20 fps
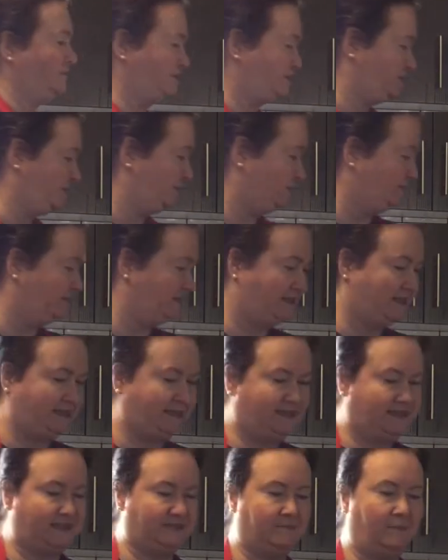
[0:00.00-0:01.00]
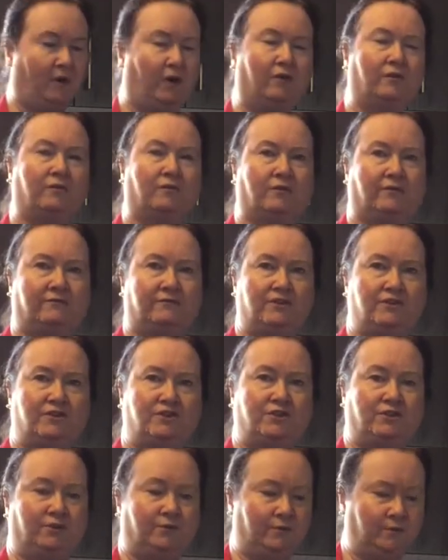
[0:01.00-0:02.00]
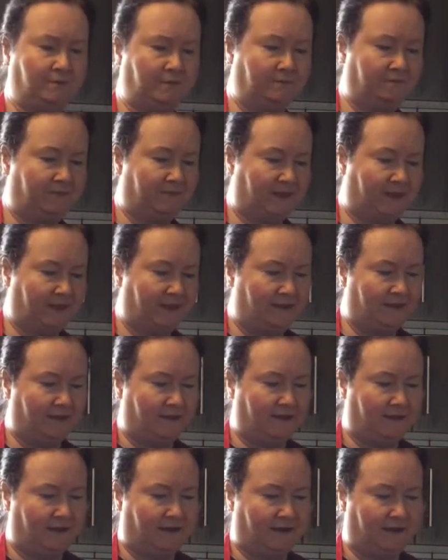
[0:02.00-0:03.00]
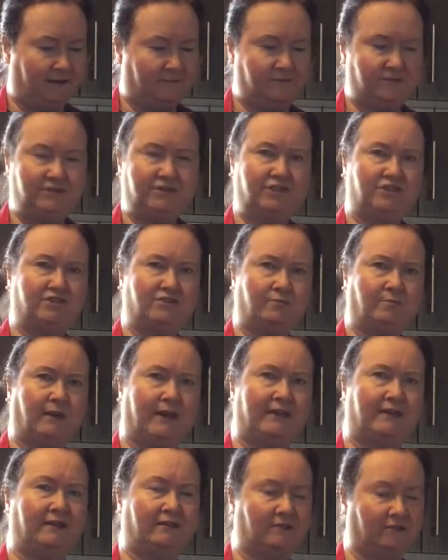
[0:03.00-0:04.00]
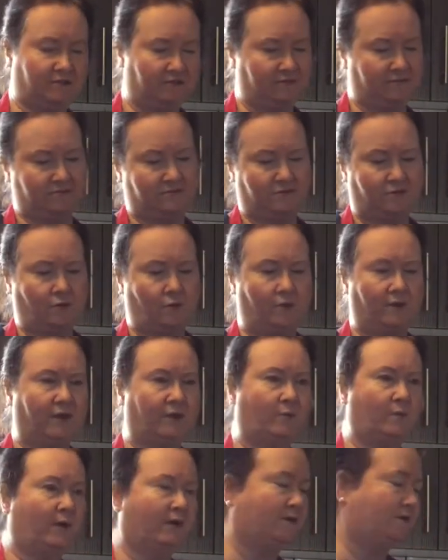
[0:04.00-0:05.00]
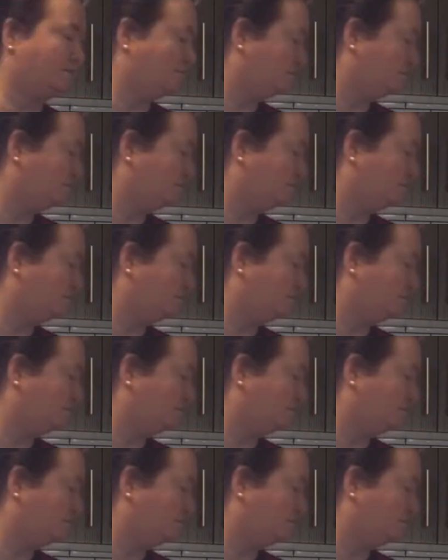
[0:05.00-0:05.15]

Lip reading: to use the smaller of the two. Just a regular corningware